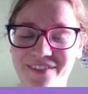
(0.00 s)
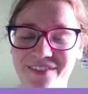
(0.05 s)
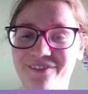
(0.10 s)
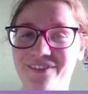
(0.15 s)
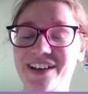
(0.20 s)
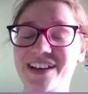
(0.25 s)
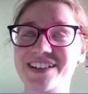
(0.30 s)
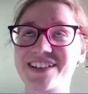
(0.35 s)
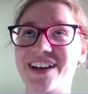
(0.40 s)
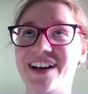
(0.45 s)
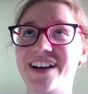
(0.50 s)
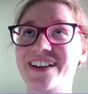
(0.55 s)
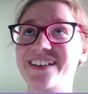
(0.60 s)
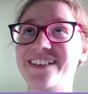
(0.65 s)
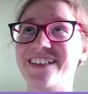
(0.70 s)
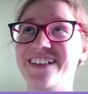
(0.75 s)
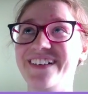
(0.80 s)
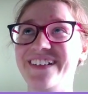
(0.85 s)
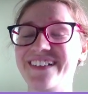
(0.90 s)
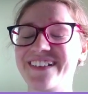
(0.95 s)
which I
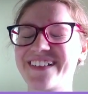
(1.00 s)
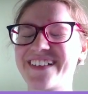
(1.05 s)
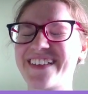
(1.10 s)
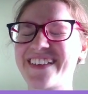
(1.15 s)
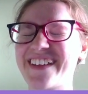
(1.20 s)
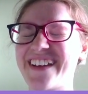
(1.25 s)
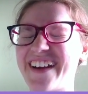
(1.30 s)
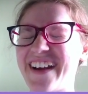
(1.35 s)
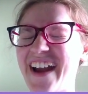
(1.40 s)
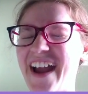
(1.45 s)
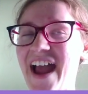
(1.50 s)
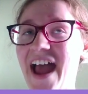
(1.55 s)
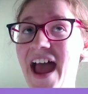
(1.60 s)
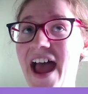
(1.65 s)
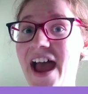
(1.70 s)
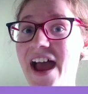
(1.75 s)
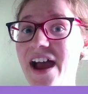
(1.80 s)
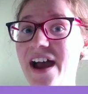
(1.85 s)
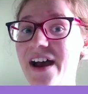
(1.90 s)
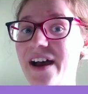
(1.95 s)
got
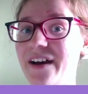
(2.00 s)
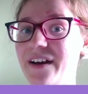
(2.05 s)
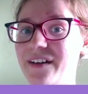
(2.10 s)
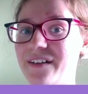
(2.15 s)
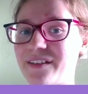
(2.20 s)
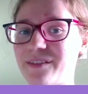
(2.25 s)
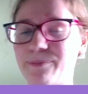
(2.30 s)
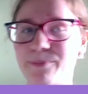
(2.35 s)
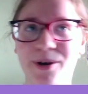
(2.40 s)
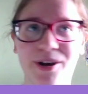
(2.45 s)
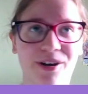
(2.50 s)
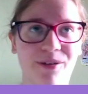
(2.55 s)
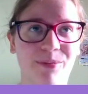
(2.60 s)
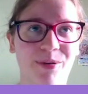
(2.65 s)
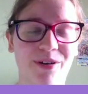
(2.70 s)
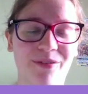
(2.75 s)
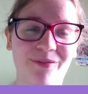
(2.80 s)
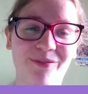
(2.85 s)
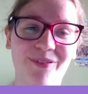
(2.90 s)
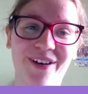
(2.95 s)
at
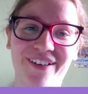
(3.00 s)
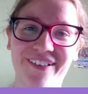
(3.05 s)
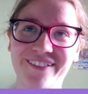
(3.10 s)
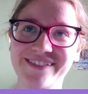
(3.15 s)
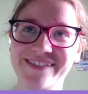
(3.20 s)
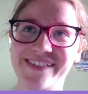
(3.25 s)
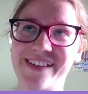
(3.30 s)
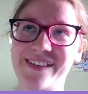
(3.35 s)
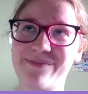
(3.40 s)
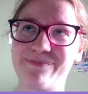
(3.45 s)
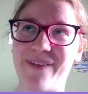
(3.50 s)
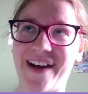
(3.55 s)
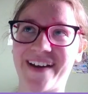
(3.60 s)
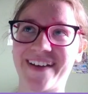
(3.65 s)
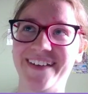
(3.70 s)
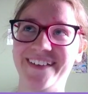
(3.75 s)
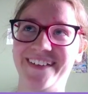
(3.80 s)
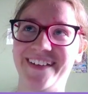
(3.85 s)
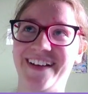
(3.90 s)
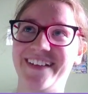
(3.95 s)
Pokemon Worlds back
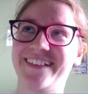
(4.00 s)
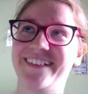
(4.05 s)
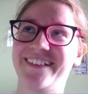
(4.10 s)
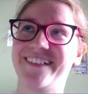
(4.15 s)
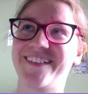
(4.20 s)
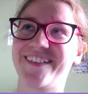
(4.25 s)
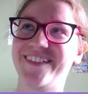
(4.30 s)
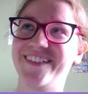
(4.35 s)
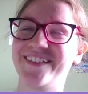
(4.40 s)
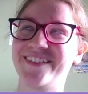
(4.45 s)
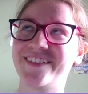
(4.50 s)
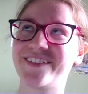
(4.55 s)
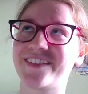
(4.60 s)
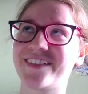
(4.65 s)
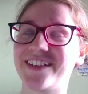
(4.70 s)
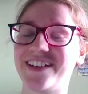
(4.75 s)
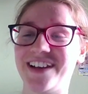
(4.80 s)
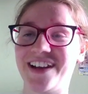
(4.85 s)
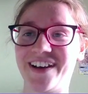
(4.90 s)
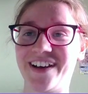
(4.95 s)
in London
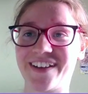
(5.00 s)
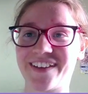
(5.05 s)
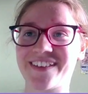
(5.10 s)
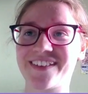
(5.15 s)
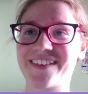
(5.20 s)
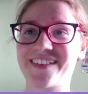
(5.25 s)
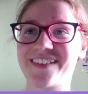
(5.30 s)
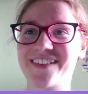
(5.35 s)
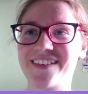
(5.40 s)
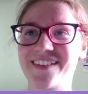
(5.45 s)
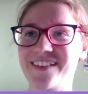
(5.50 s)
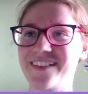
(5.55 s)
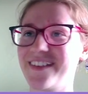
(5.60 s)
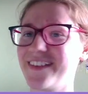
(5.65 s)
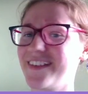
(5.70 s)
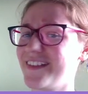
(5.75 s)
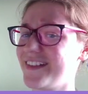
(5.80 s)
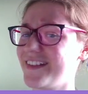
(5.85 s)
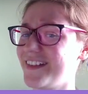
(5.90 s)
last